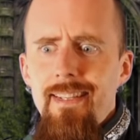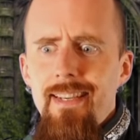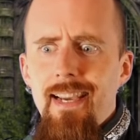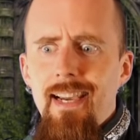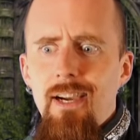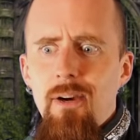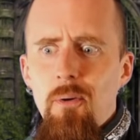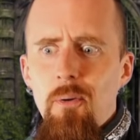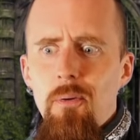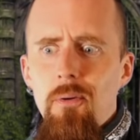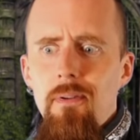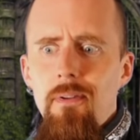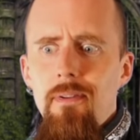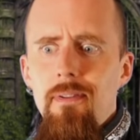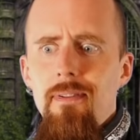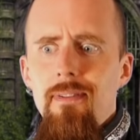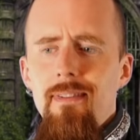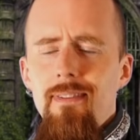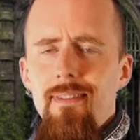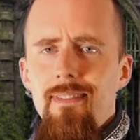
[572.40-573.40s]
Ow.
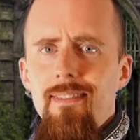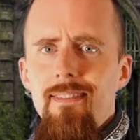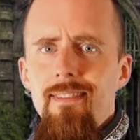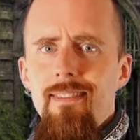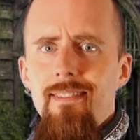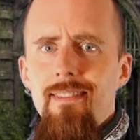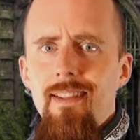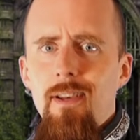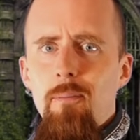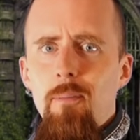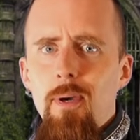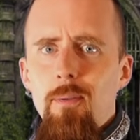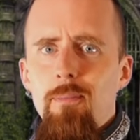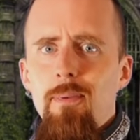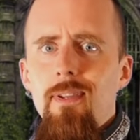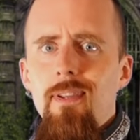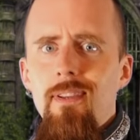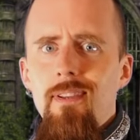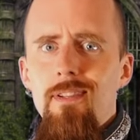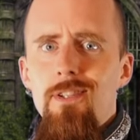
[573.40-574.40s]
That might
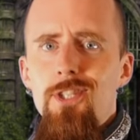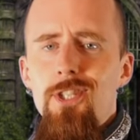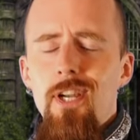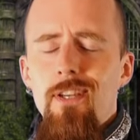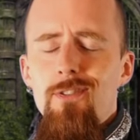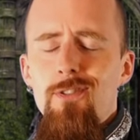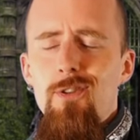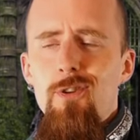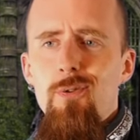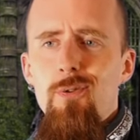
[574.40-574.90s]
be chest